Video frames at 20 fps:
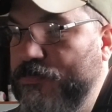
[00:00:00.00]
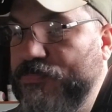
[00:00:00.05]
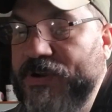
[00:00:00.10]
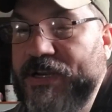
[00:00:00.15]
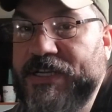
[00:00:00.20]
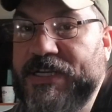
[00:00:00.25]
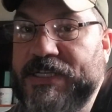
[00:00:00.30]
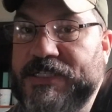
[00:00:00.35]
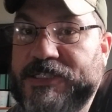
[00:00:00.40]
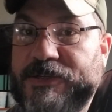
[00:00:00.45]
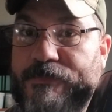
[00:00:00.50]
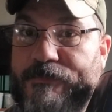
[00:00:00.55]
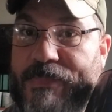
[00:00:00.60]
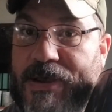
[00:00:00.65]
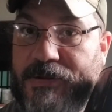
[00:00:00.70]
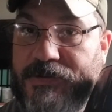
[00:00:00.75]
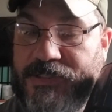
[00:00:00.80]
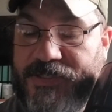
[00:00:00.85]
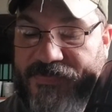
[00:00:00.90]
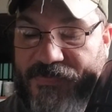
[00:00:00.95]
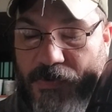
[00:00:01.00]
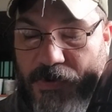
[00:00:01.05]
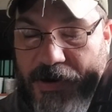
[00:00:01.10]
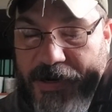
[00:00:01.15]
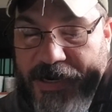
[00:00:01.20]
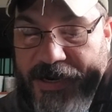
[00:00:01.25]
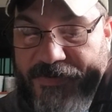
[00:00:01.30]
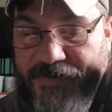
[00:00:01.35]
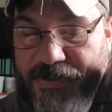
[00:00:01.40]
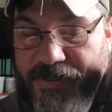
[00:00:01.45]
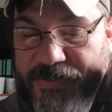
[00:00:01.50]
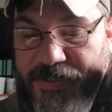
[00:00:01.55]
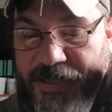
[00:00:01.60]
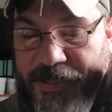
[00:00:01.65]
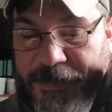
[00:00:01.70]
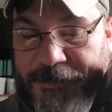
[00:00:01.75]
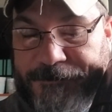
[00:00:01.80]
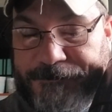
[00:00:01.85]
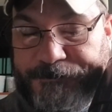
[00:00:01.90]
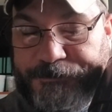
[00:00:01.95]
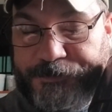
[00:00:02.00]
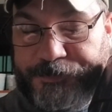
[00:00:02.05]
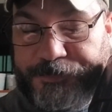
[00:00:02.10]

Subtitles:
printed some mounts for it and everything,